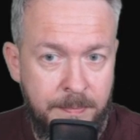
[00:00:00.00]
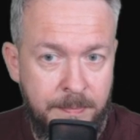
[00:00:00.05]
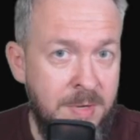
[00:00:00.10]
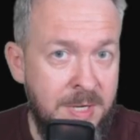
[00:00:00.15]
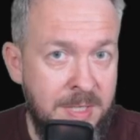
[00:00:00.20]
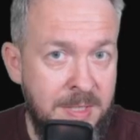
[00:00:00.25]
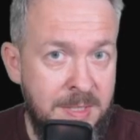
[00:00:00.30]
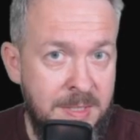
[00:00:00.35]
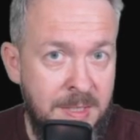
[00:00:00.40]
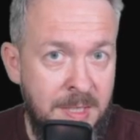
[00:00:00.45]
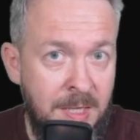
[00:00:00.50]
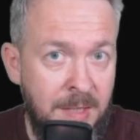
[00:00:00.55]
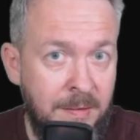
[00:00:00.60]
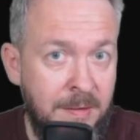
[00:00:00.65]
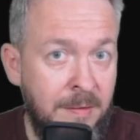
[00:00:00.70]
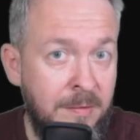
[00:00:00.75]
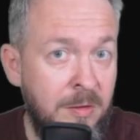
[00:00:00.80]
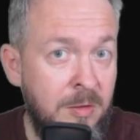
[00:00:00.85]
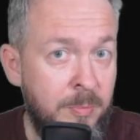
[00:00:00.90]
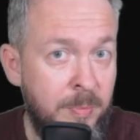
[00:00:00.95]
you can see
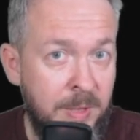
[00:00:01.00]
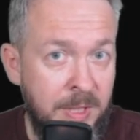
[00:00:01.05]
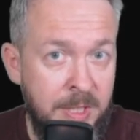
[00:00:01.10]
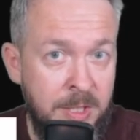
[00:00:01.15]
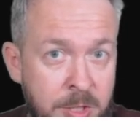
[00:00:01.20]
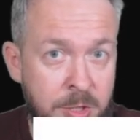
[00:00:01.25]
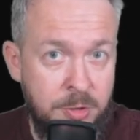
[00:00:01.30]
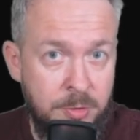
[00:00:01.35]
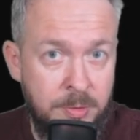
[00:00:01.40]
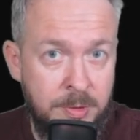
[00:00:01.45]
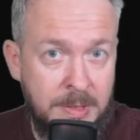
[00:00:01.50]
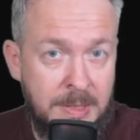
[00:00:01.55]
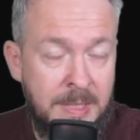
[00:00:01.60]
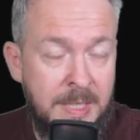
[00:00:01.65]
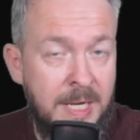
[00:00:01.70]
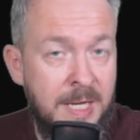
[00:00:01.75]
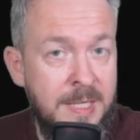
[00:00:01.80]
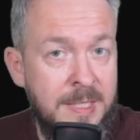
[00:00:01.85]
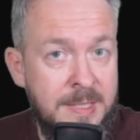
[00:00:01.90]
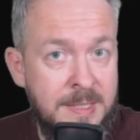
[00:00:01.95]
that it blinked shortly
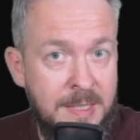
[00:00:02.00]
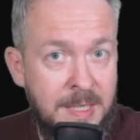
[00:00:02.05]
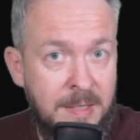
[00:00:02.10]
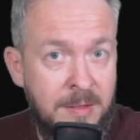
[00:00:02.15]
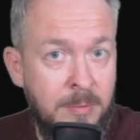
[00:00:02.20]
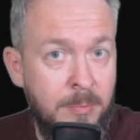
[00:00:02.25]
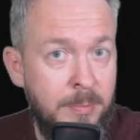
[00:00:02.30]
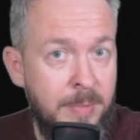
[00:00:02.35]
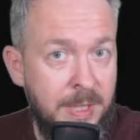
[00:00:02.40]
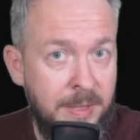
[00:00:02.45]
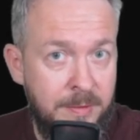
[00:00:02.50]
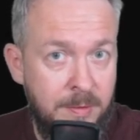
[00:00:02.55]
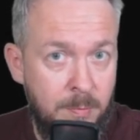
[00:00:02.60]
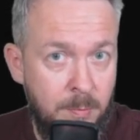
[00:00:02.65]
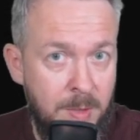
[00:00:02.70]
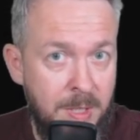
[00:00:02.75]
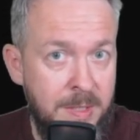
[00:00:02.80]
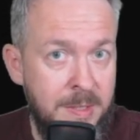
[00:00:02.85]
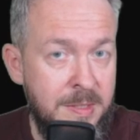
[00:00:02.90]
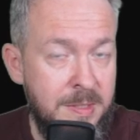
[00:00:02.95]
and said button
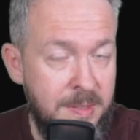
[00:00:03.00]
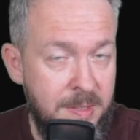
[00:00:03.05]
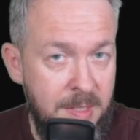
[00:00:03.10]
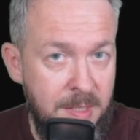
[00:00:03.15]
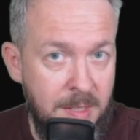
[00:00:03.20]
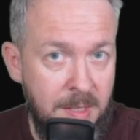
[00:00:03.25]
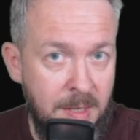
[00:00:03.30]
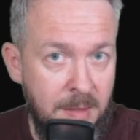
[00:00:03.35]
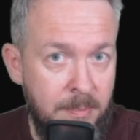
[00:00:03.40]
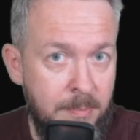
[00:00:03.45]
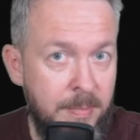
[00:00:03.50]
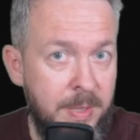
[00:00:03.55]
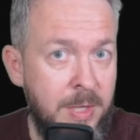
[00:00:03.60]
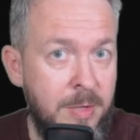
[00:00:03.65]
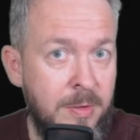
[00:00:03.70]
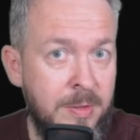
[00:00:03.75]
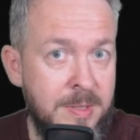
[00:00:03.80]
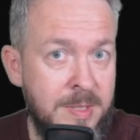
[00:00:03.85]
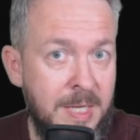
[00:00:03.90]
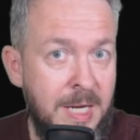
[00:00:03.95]
one single,
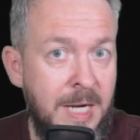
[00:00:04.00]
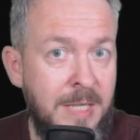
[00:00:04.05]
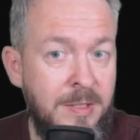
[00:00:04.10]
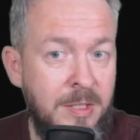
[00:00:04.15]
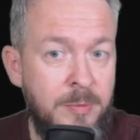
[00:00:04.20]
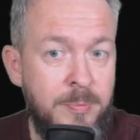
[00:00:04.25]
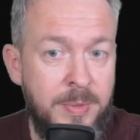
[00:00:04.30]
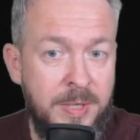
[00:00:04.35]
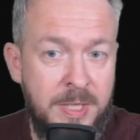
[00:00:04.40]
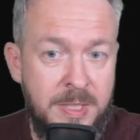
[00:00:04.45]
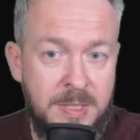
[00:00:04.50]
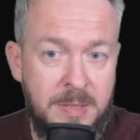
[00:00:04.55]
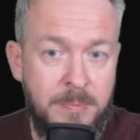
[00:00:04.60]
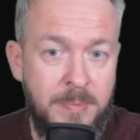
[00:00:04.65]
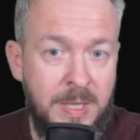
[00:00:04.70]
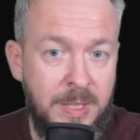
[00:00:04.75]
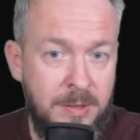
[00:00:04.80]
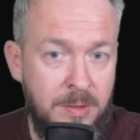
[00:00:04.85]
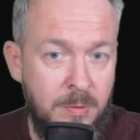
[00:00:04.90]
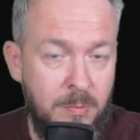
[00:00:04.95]
because I did press
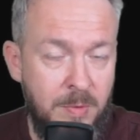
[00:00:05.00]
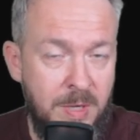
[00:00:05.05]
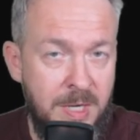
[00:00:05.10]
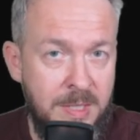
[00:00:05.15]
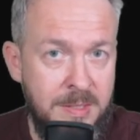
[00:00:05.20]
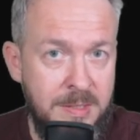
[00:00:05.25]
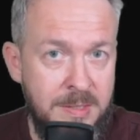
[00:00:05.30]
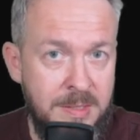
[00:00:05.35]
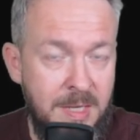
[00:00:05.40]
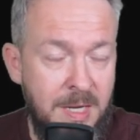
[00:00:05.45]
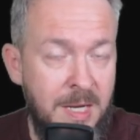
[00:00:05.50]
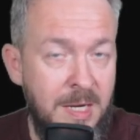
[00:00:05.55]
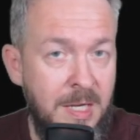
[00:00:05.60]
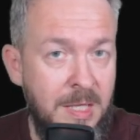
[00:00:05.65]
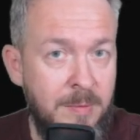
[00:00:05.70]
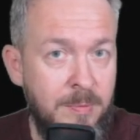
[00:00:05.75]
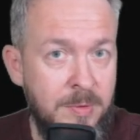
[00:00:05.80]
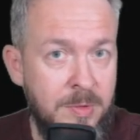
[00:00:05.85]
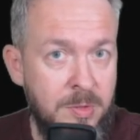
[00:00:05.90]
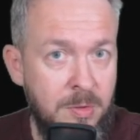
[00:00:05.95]
button once and
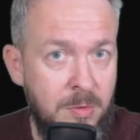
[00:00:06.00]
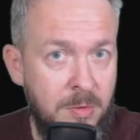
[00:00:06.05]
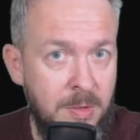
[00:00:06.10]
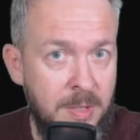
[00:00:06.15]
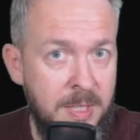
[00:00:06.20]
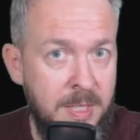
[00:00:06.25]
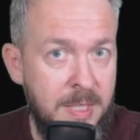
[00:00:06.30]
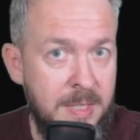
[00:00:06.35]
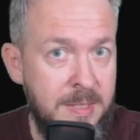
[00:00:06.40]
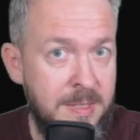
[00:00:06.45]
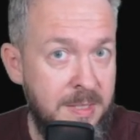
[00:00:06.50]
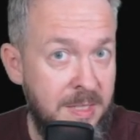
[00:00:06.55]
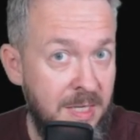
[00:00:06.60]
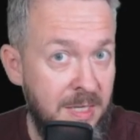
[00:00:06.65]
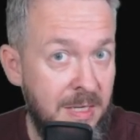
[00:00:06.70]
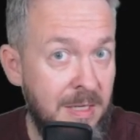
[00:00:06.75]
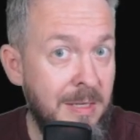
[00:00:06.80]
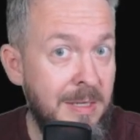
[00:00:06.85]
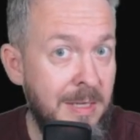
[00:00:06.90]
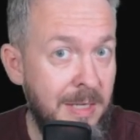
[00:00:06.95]
it was only a
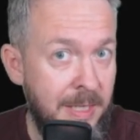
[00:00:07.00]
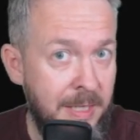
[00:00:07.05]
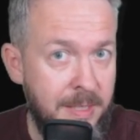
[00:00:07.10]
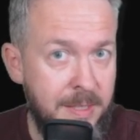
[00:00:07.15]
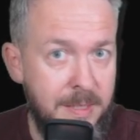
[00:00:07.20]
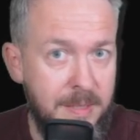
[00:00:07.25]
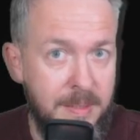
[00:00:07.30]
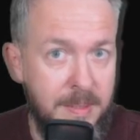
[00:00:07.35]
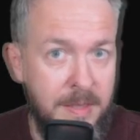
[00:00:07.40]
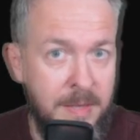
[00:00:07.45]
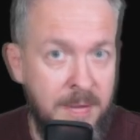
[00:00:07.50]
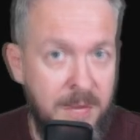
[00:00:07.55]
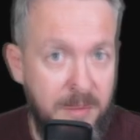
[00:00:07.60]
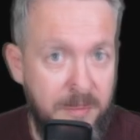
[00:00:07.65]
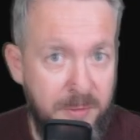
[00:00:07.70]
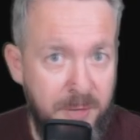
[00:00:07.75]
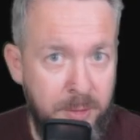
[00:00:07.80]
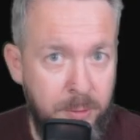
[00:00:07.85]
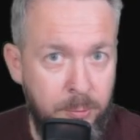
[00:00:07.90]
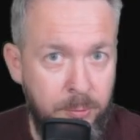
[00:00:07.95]
single click.
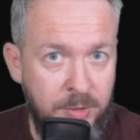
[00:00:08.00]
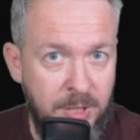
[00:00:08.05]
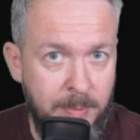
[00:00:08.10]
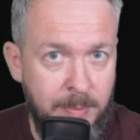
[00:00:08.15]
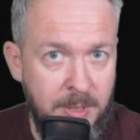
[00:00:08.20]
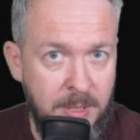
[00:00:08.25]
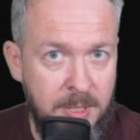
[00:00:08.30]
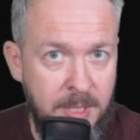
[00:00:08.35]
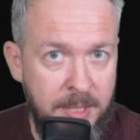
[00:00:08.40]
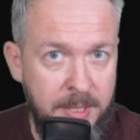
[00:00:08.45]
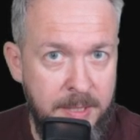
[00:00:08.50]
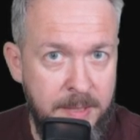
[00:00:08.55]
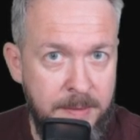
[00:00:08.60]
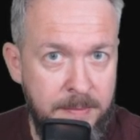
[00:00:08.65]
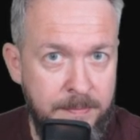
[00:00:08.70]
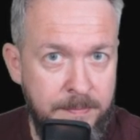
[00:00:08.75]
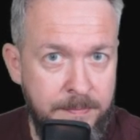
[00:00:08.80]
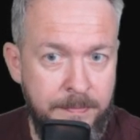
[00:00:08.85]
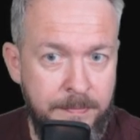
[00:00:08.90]
If I do double click,